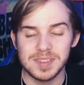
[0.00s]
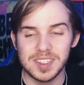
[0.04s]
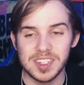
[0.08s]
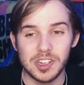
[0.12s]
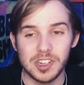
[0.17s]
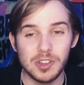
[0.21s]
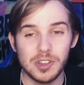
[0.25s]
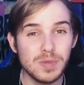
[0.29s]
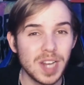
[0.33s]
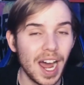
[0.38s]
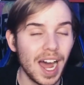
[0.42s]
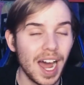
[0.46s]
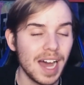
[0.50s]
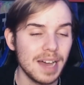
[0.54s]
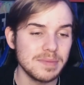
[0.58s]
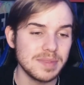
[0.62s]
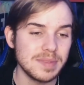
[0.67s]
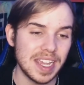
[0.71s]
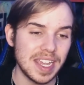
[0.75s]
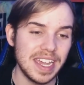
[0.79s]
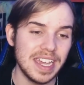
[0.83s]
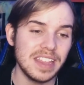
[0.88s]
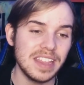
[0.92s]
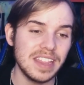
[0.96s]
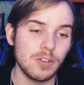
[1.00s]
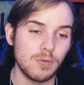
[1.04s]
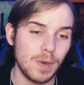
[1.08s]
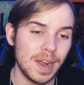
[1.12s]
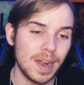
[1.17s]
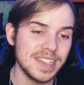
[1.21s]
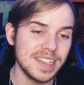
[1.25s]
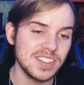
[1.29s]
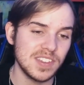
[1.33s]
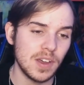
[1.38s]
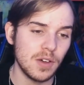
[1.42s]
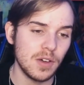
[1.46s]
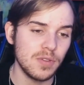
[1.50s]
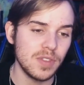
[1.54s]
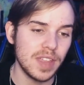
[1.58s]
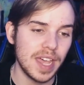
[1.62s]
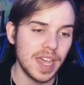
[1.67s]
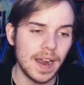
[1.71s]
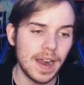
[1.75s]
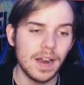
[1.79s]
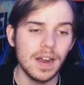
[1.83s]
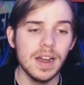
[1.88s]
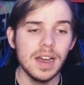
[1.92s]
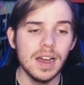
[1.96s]
two times in the red zone
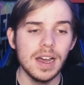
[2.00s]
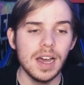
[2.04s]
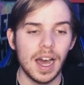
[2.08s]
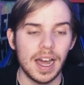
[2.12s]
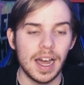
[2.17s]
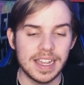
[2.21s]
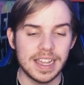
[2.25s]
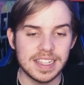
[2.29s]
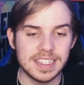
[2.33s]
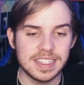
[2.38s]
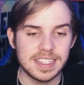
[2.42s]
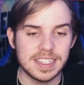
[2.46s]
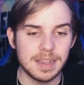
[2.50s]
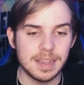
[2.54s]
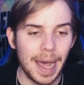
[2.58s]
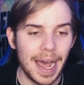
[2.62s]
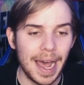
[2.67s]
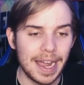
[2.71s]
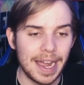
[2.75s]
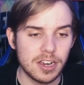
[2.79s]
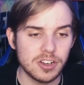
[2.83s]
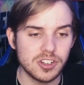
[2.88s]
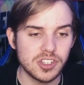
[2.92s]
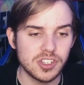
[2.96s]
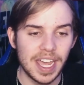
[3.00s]
there against the Packers.